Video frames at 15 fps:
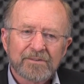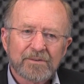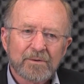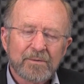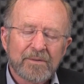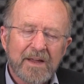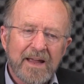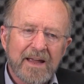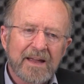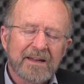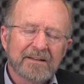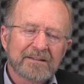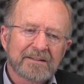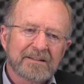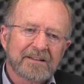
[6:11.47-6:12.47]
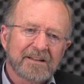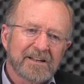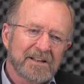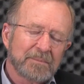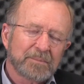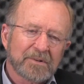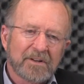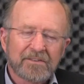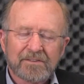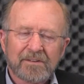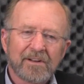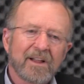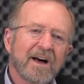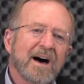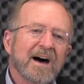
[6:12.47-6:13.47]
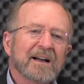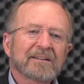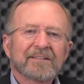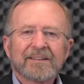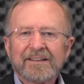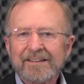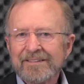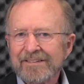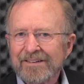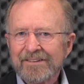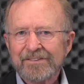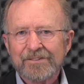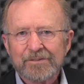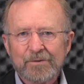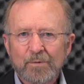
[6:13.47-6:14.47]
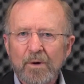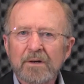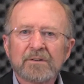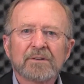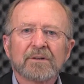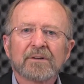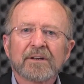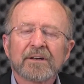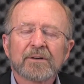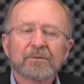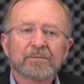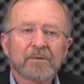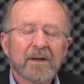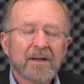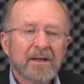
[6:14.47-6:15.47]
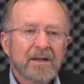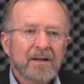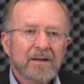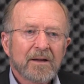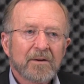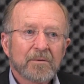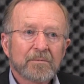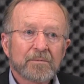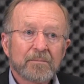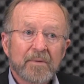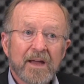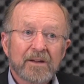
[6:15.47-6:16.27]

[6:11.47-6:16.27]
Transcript: So that keeps us locked in this struggle of